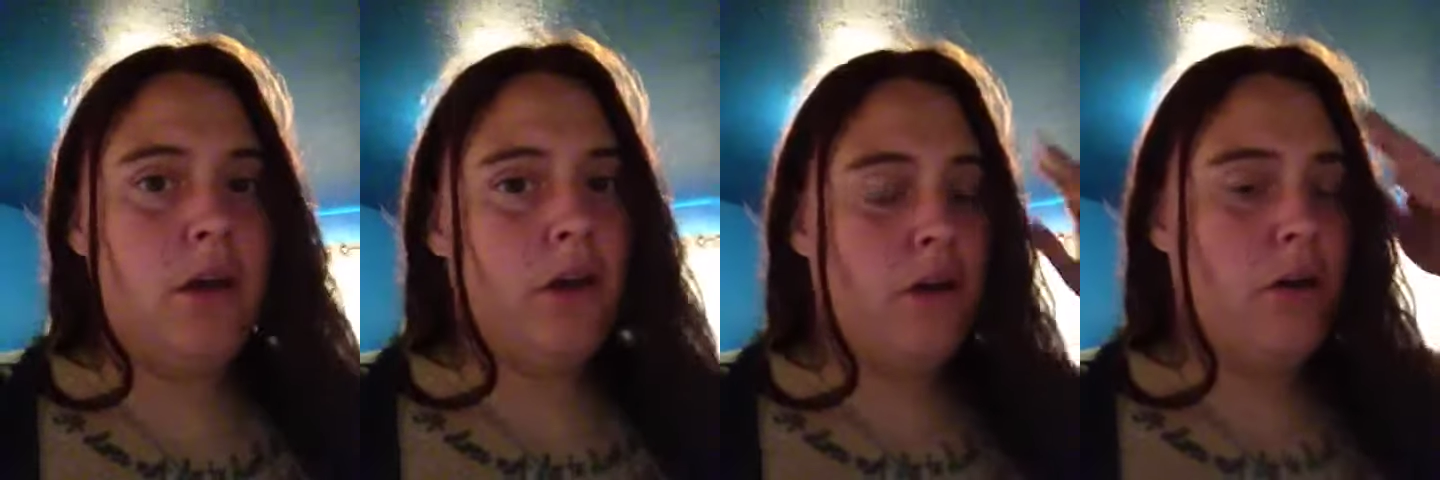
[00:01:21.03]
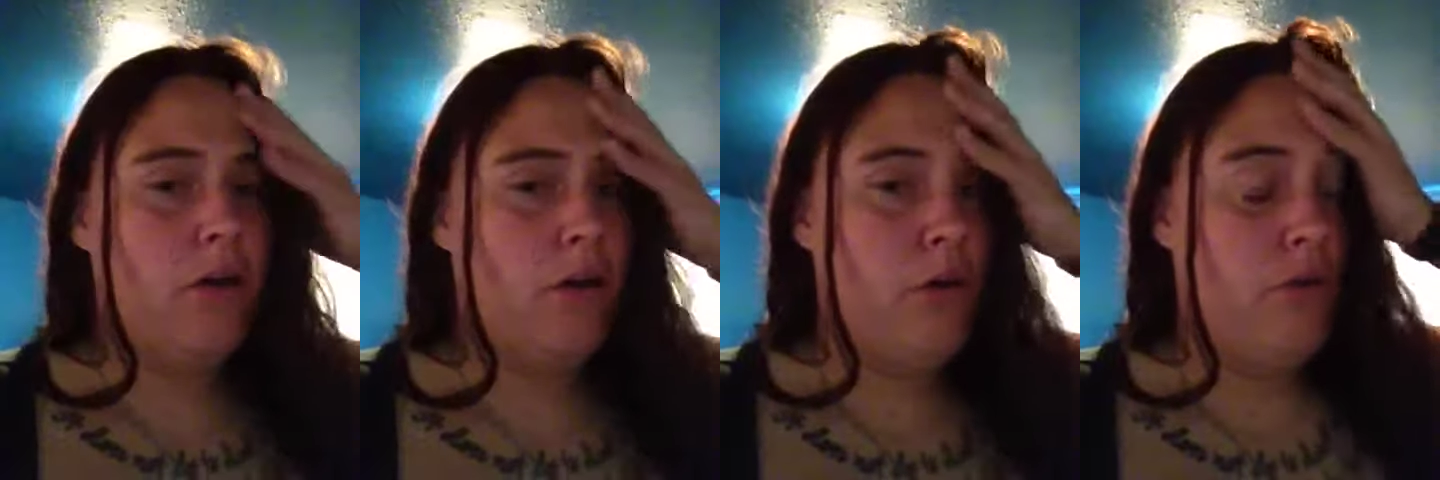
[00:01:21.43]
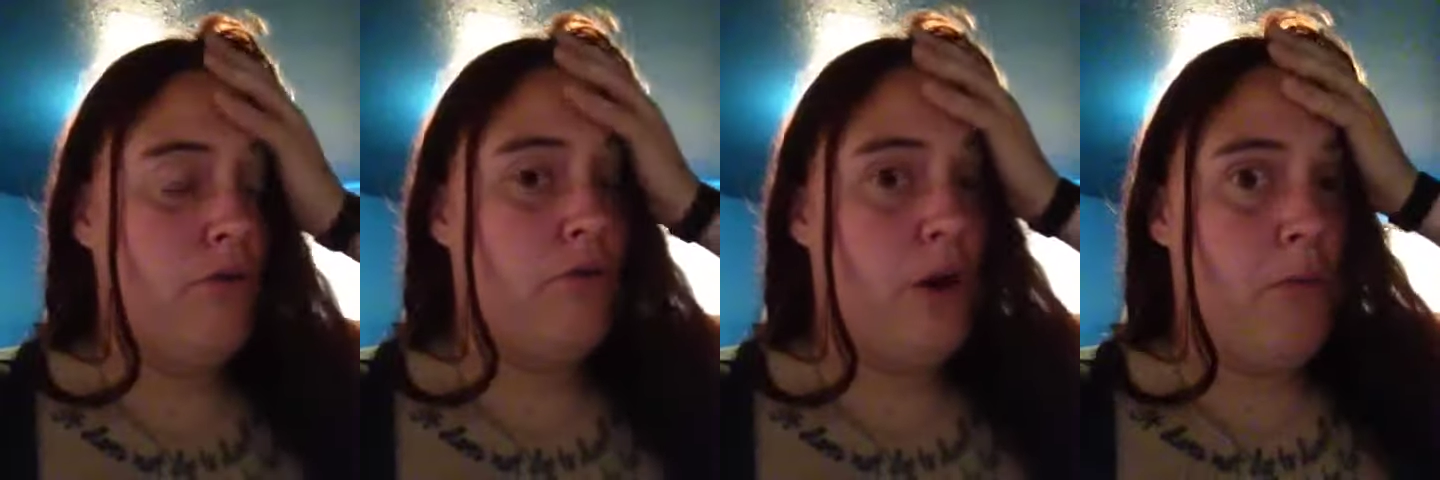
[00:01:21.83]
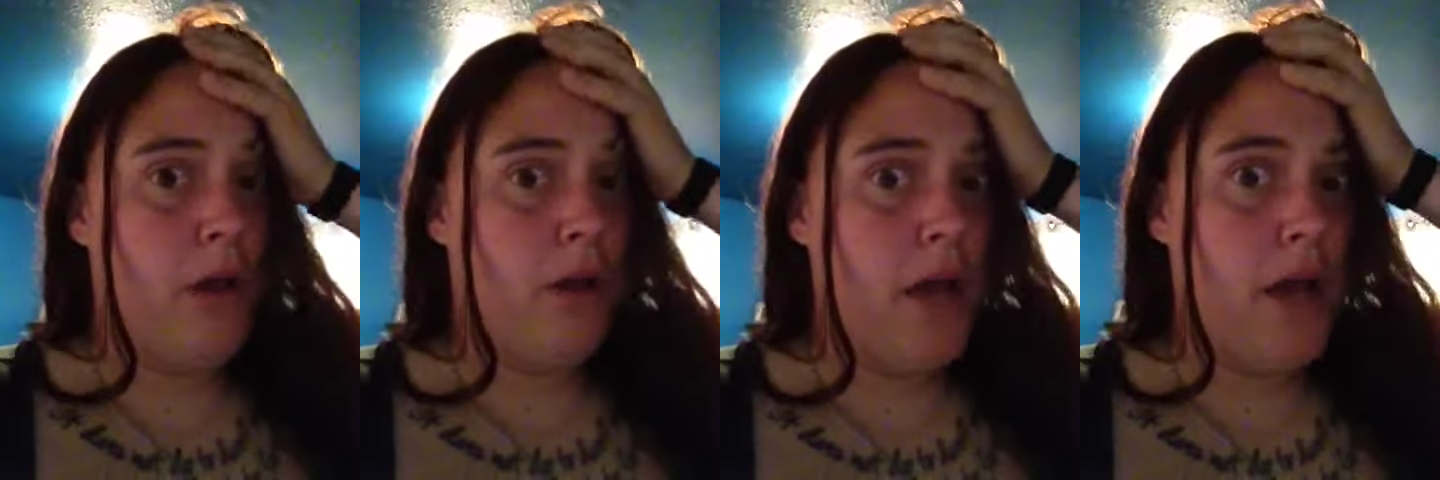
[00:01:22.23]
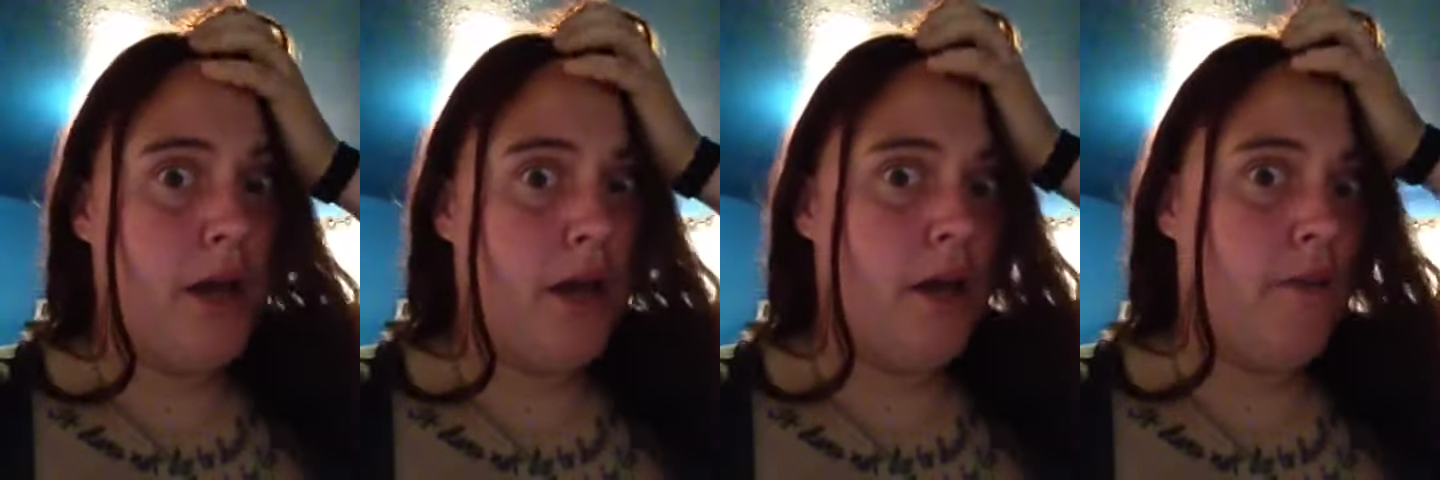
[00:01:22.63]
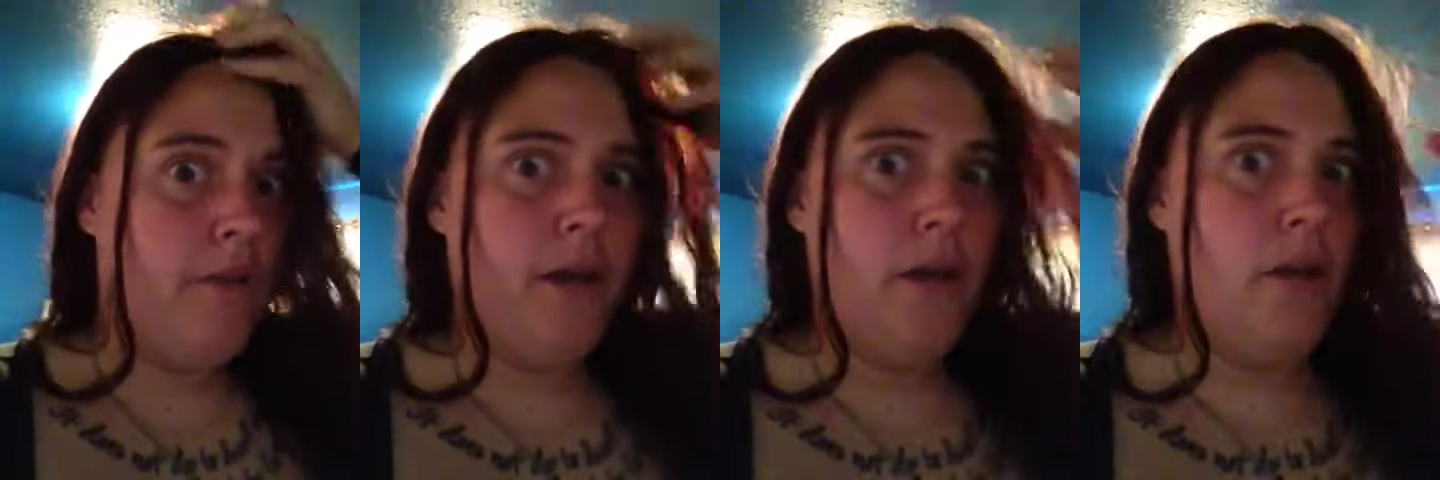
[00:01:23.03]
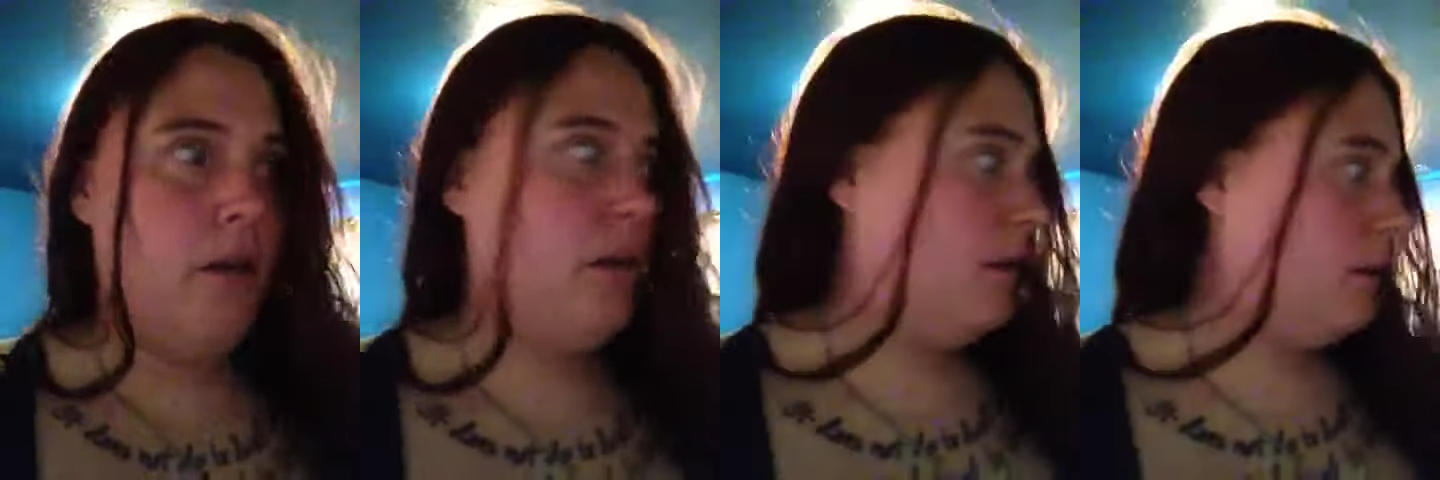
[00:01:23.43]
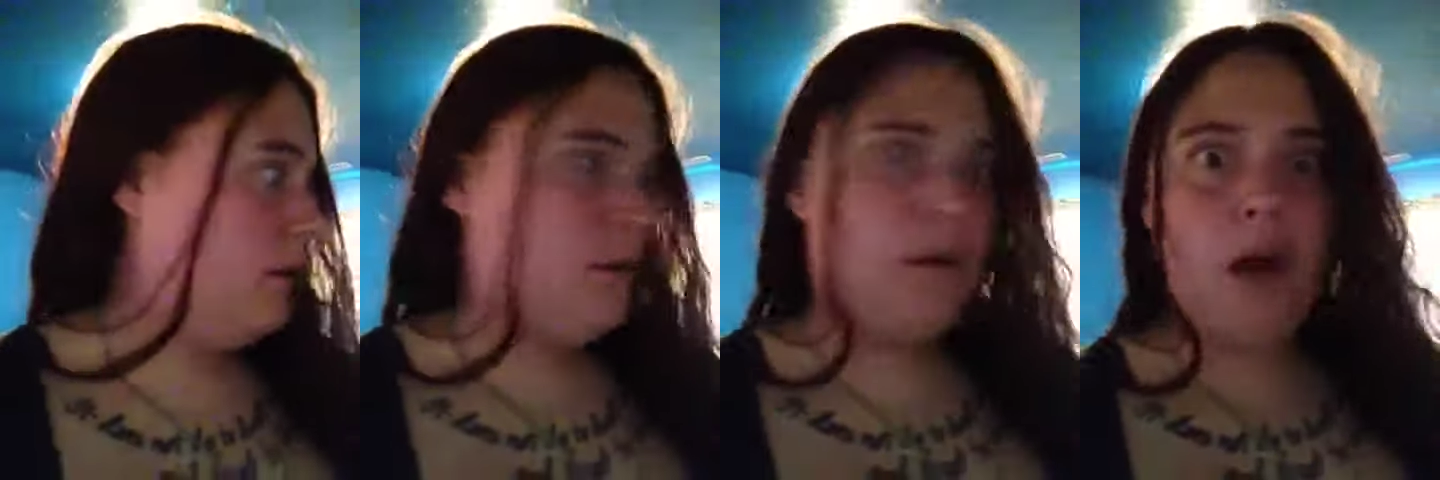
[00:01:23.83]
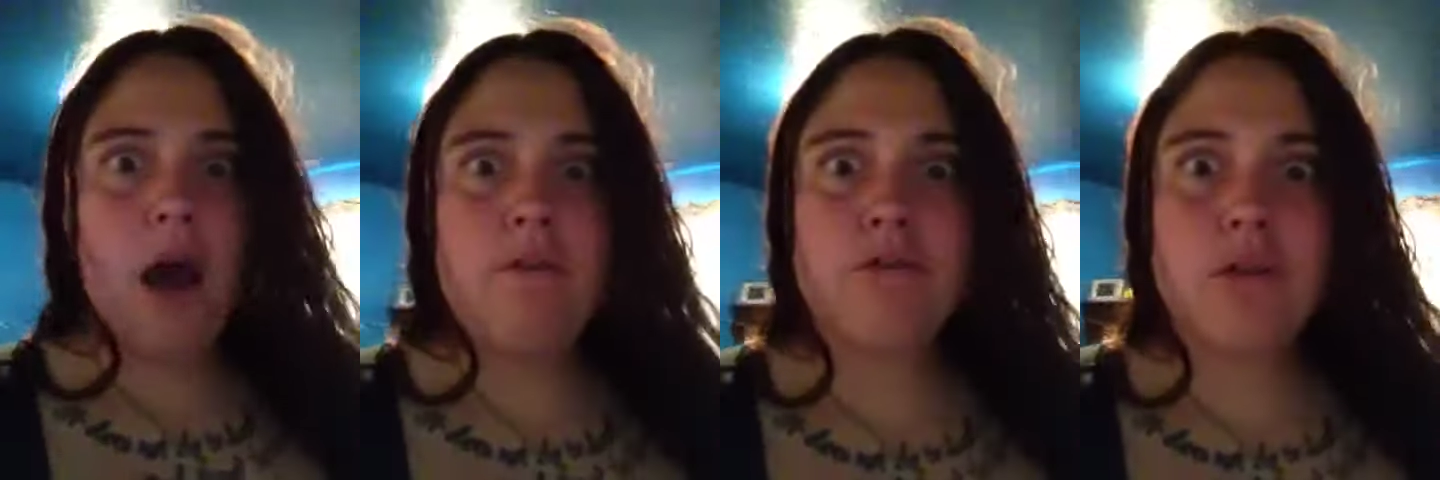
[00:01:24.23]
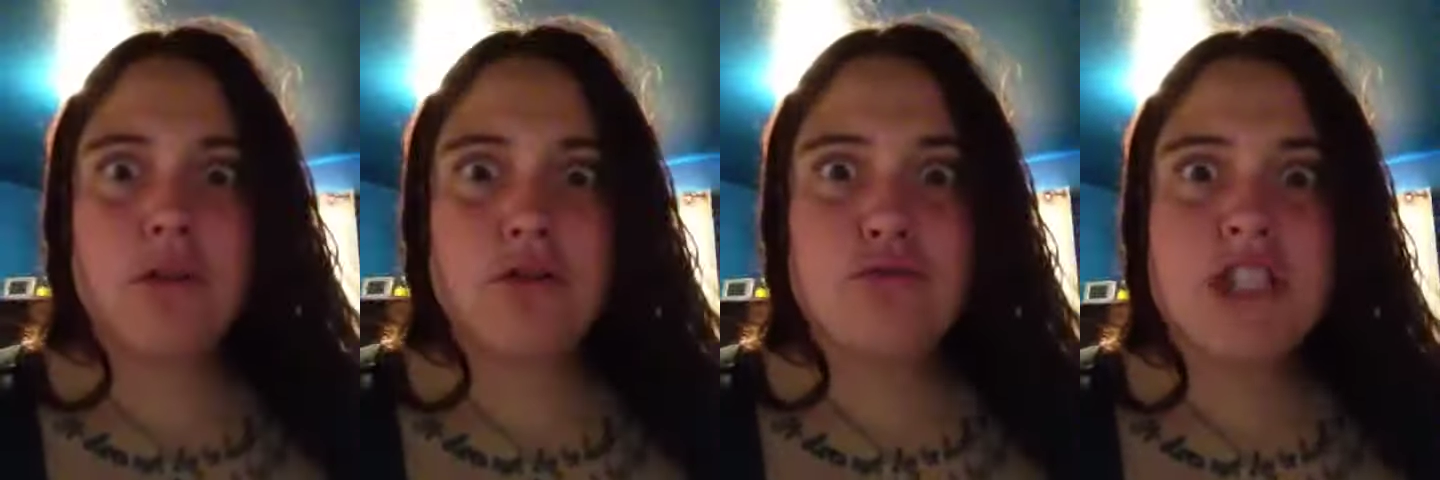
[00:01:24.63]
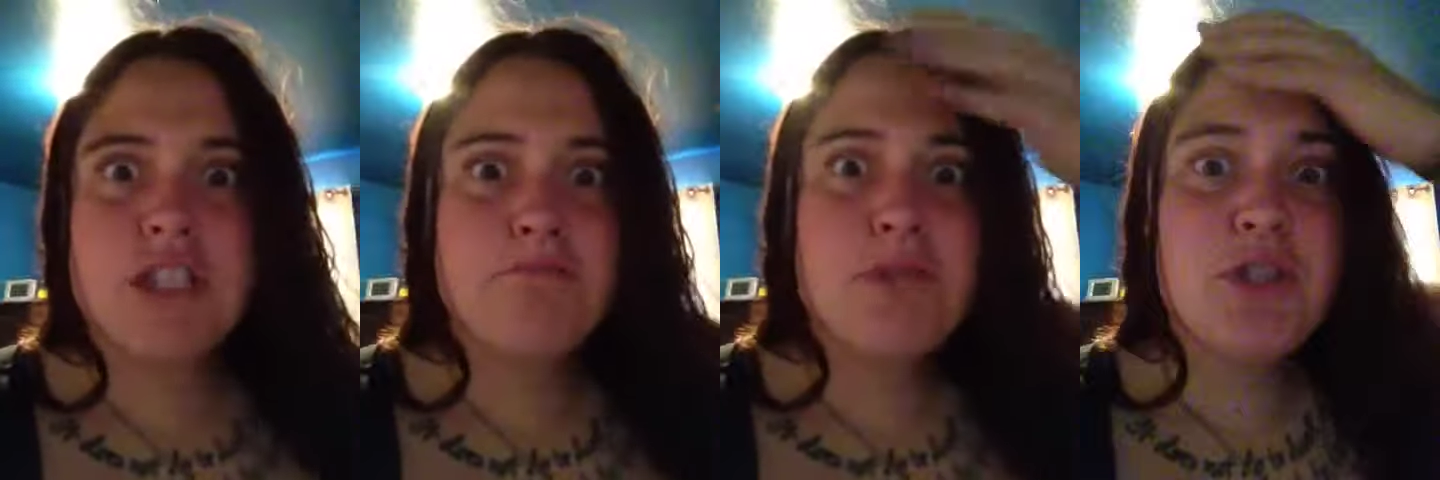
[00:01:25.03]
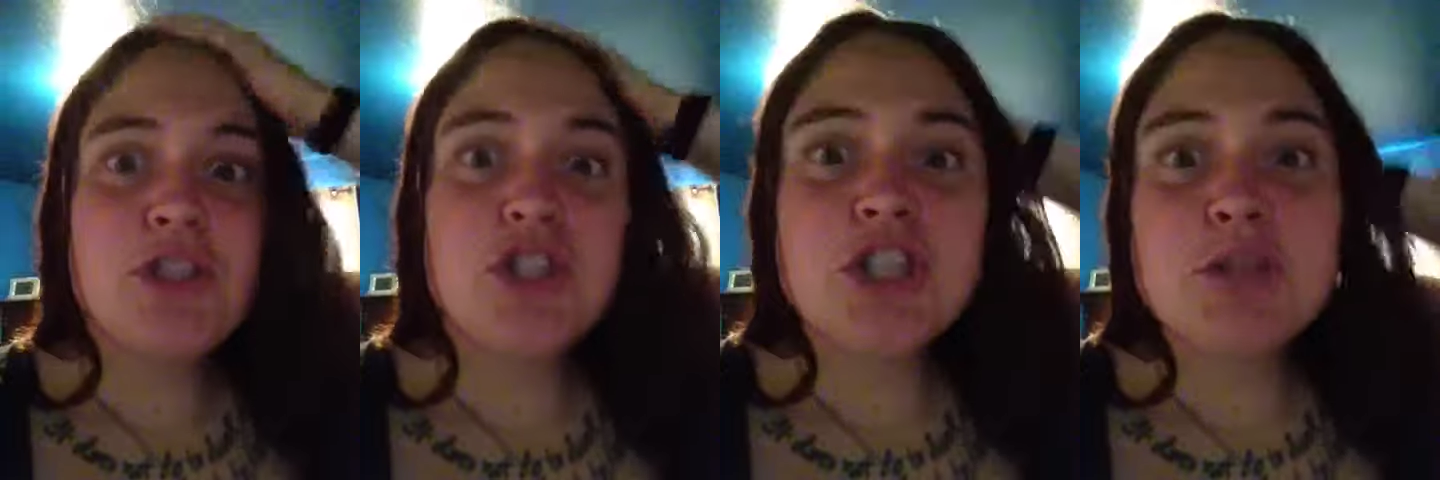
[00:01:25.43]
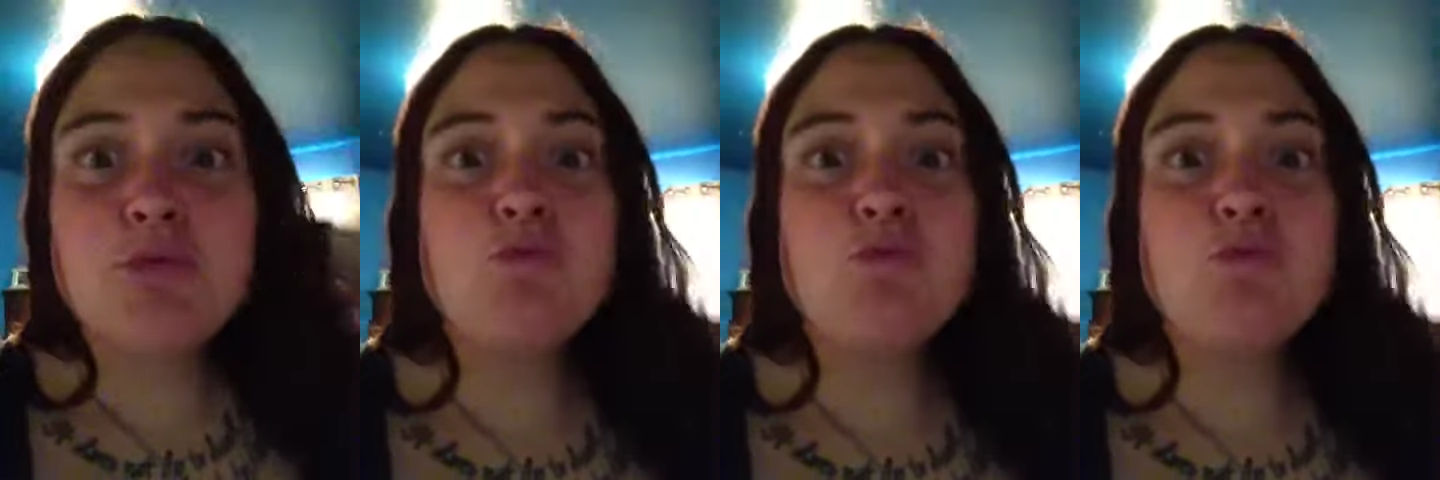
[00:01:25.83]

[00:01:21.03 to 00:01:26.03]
You know, from LA, and then I've thrown it away a billion times.